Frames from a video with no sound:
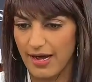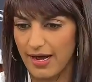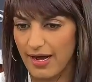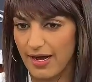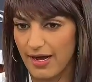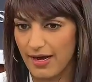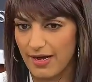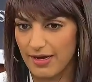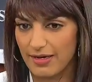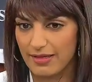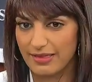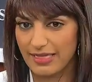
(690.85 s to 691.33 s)

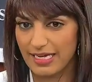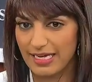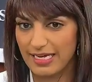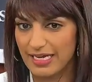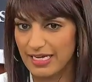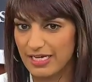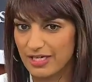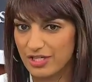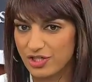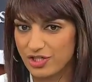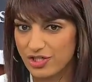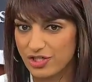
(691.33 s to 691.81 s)
uh, they
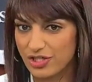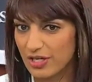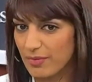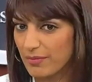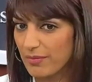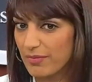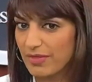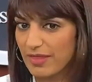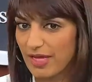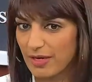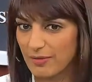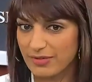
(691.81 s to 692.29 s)
hit a
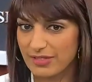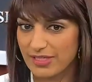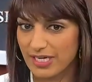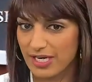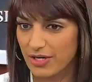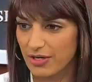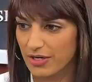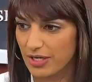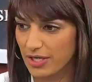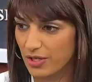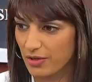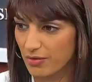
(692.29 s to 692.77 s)
ship that was
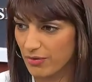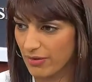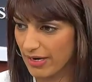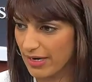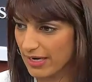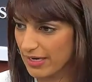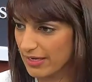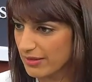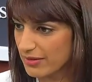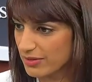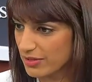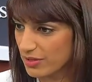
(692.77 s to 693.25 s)
carrying
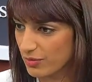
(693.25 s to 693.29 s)
grain